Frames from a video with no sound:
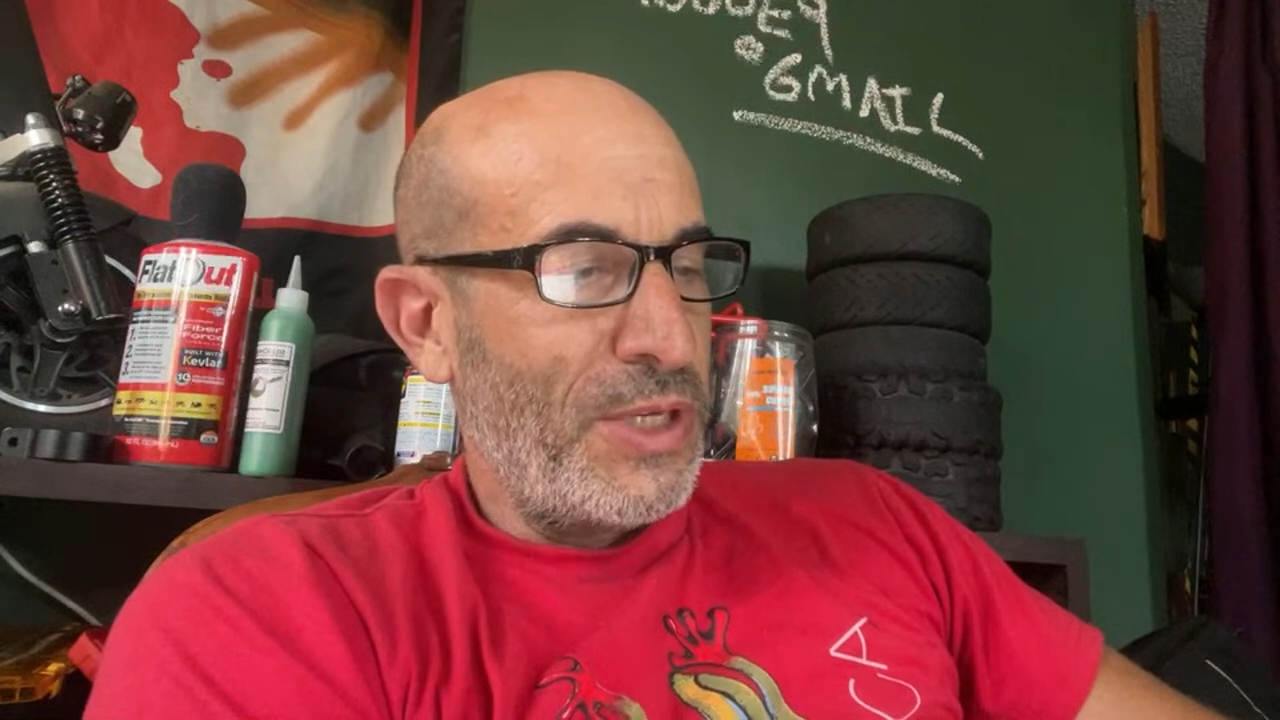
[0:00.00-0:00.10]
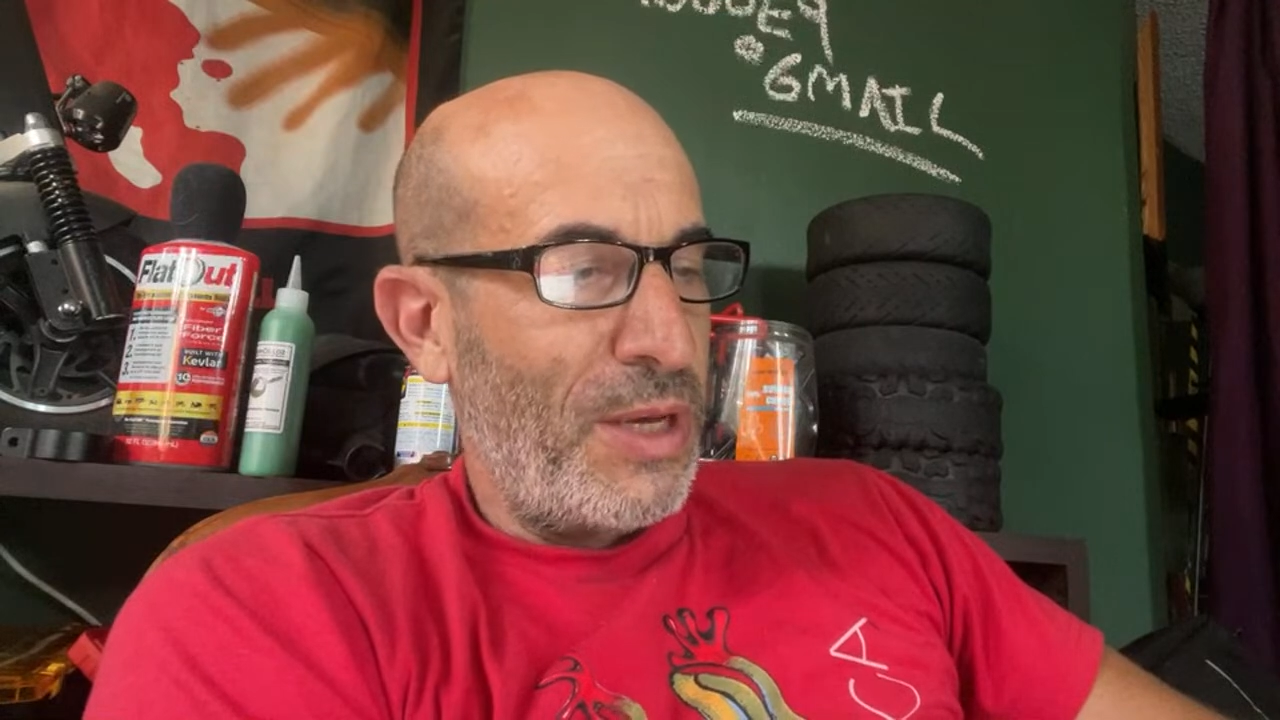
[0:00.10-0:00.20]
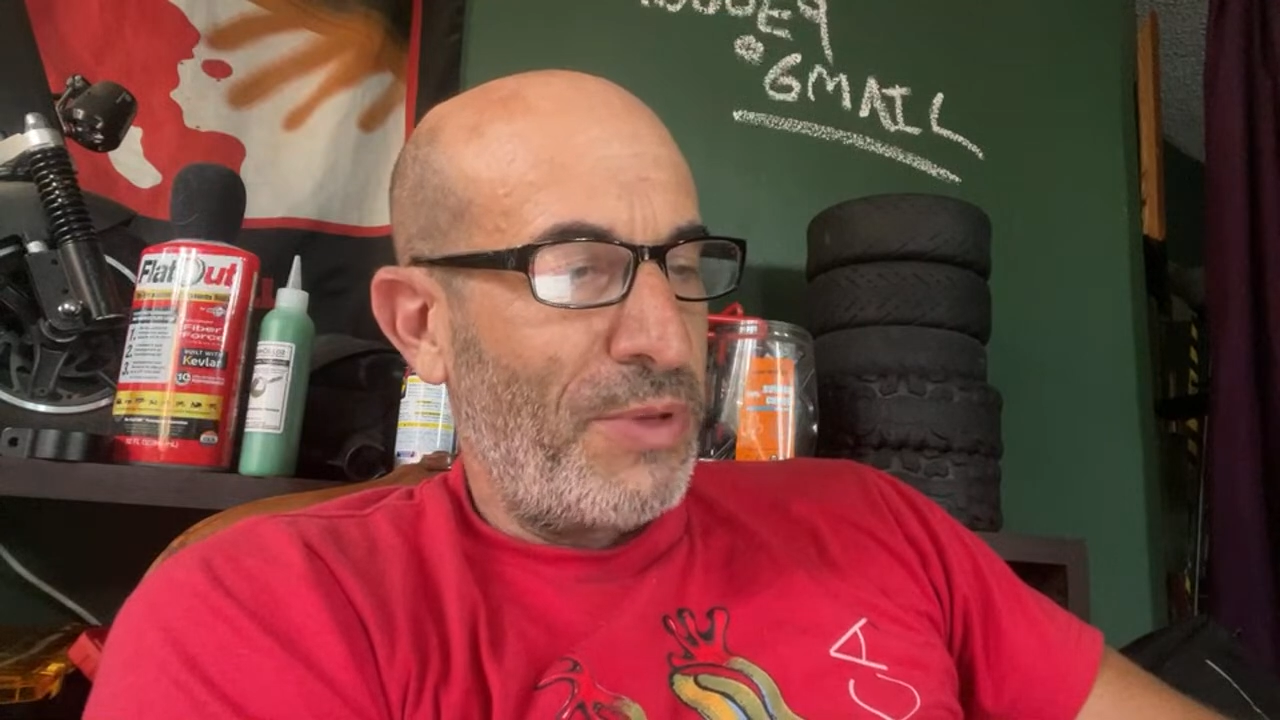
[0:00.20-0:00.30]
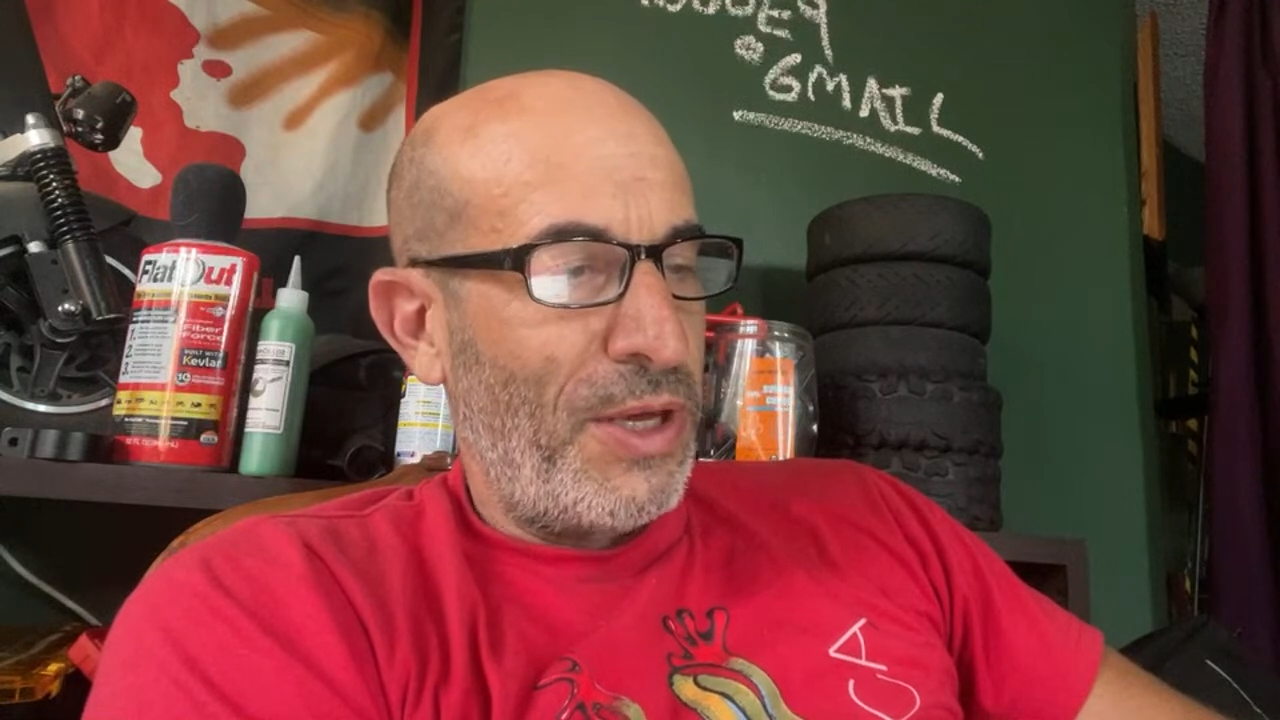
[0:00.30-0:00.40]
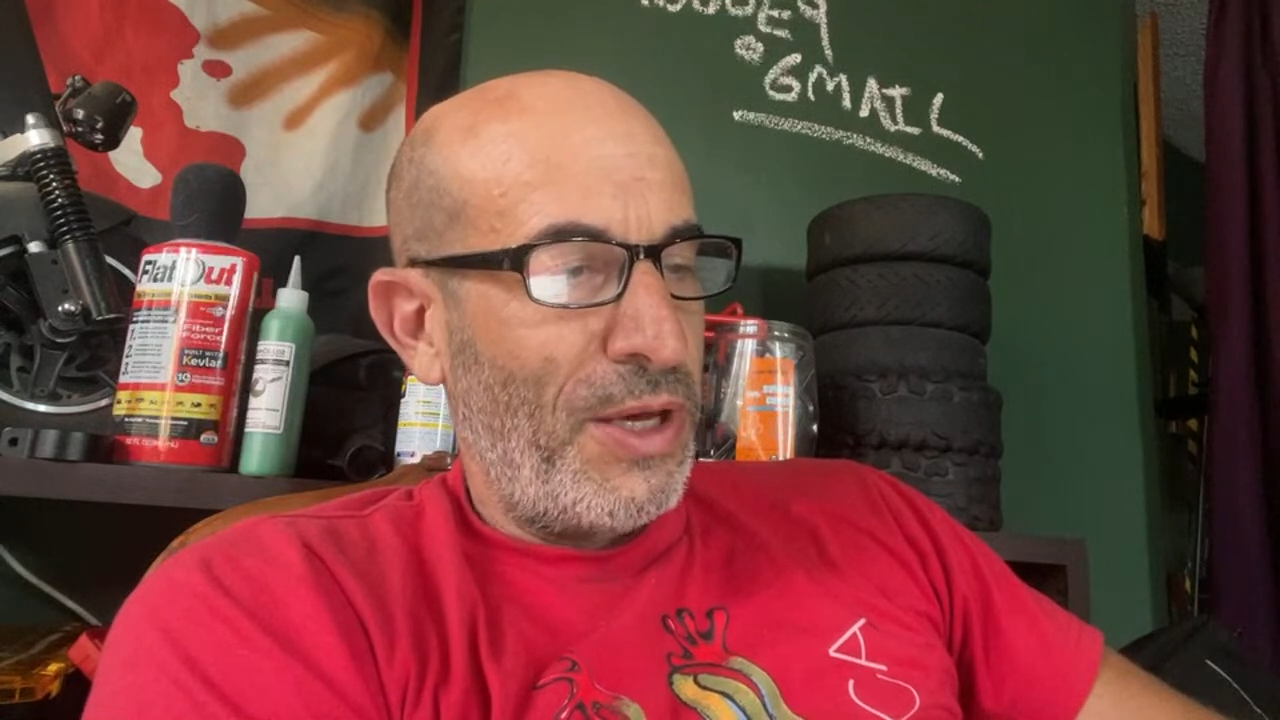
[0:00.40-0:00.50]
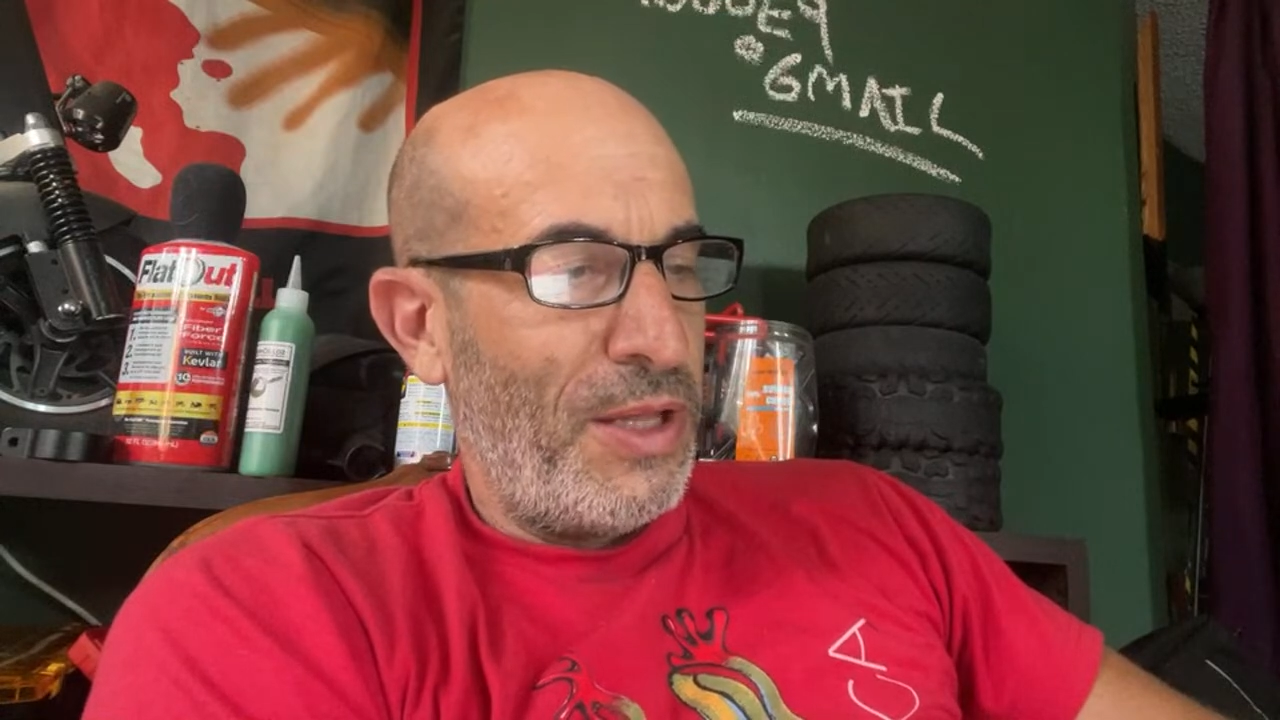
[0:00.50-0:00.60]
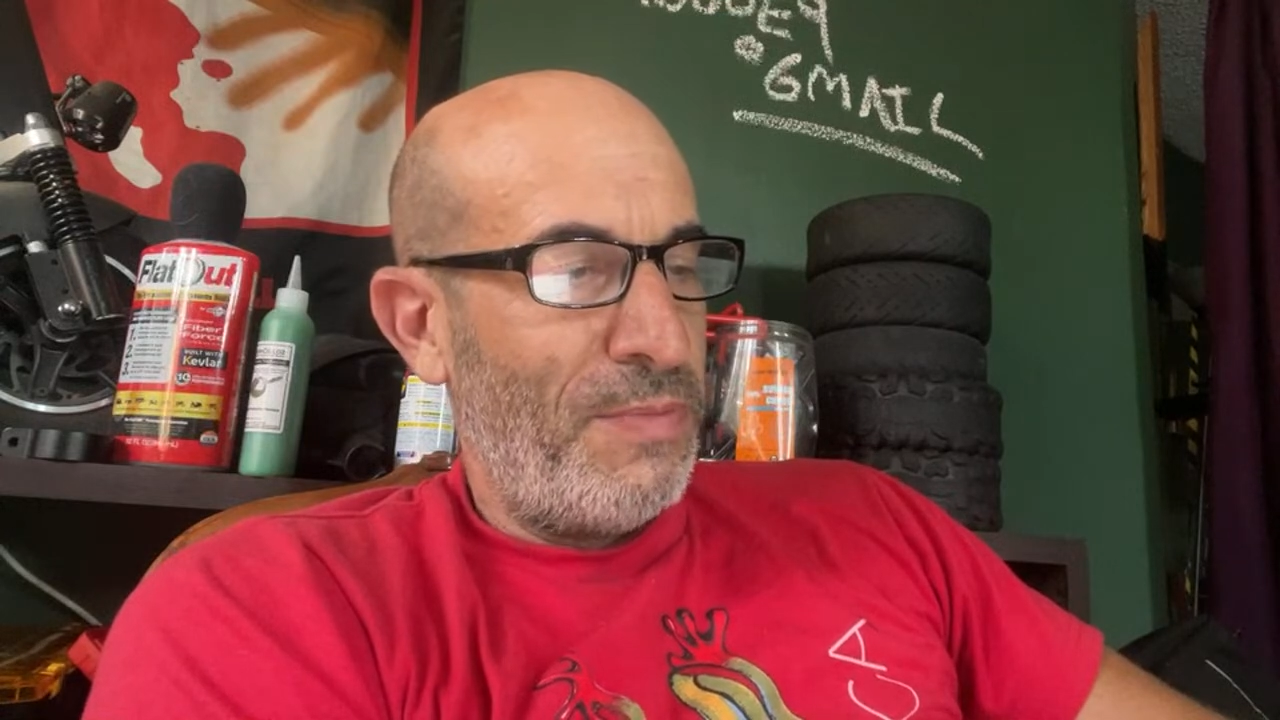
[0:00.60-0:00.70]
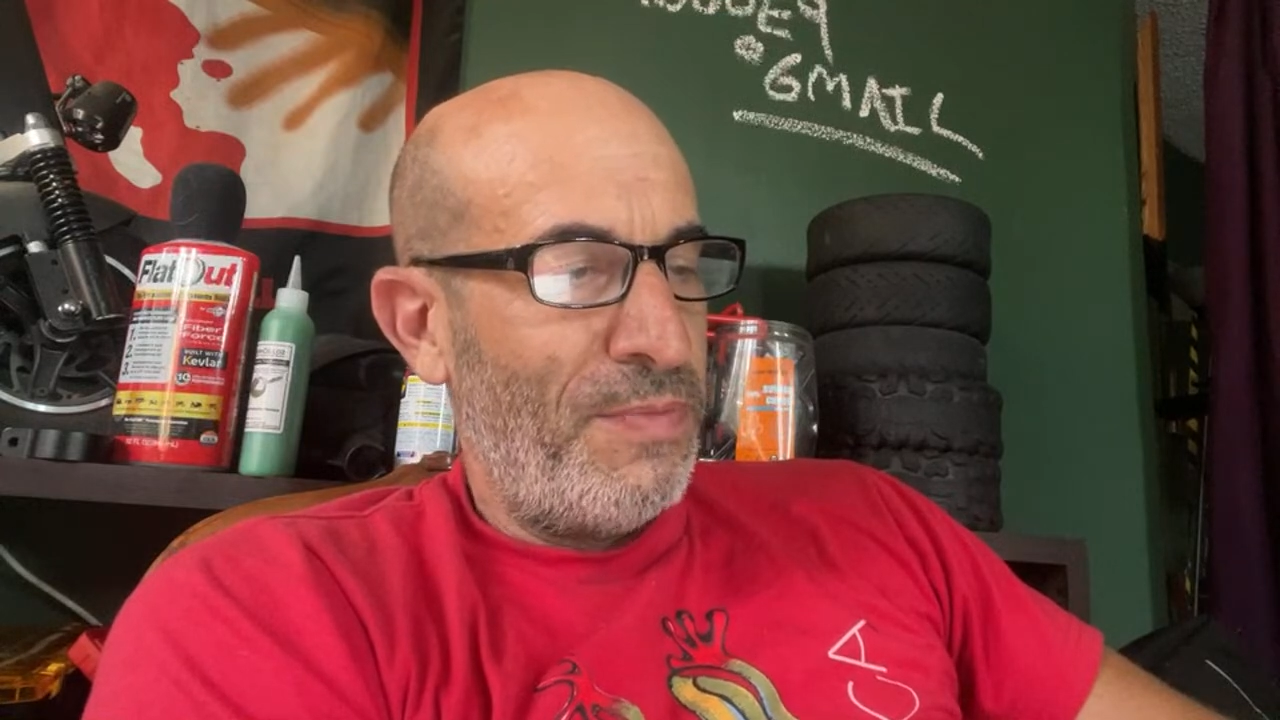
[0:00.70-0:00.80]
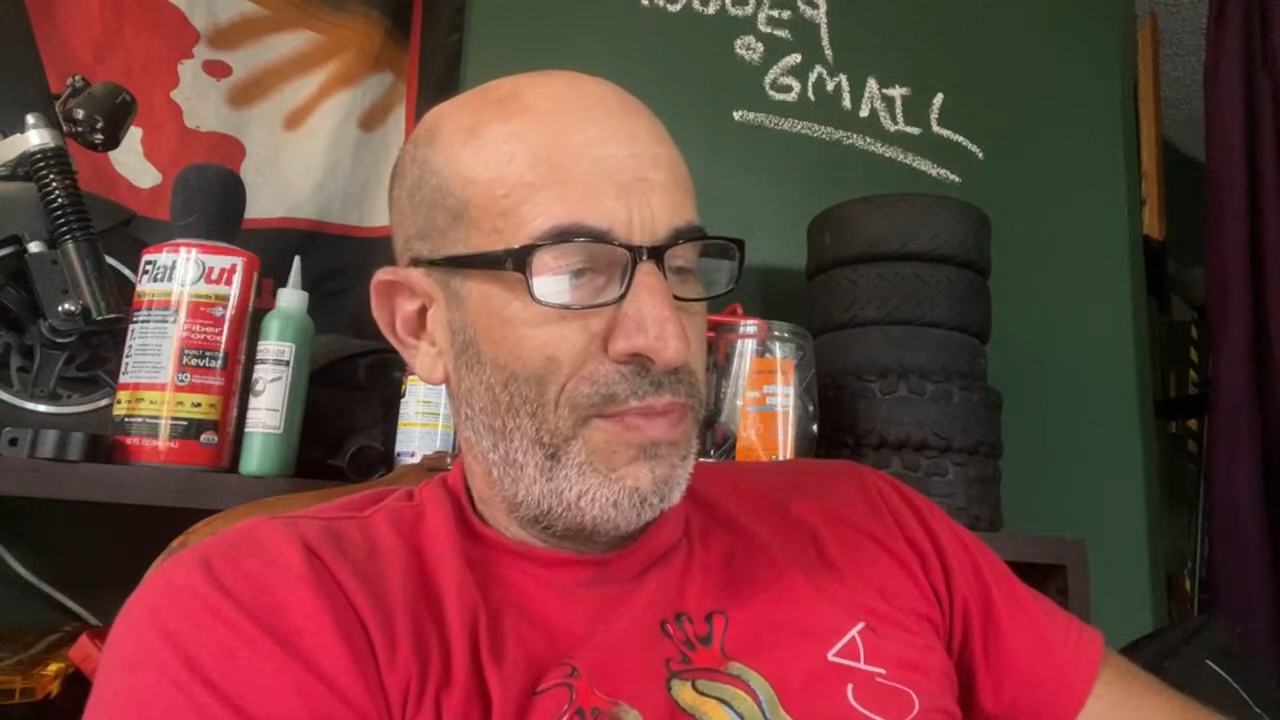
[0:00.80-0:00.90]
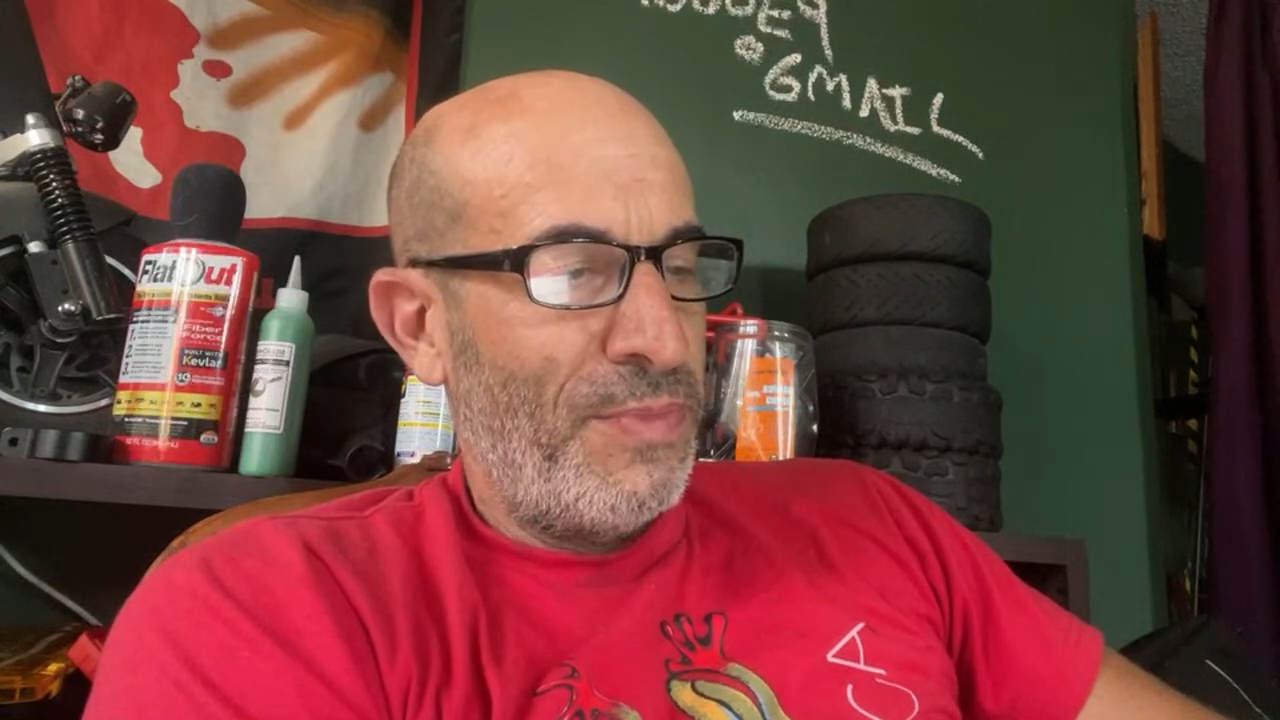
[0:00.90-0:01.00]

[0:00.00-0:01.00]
up, Gil?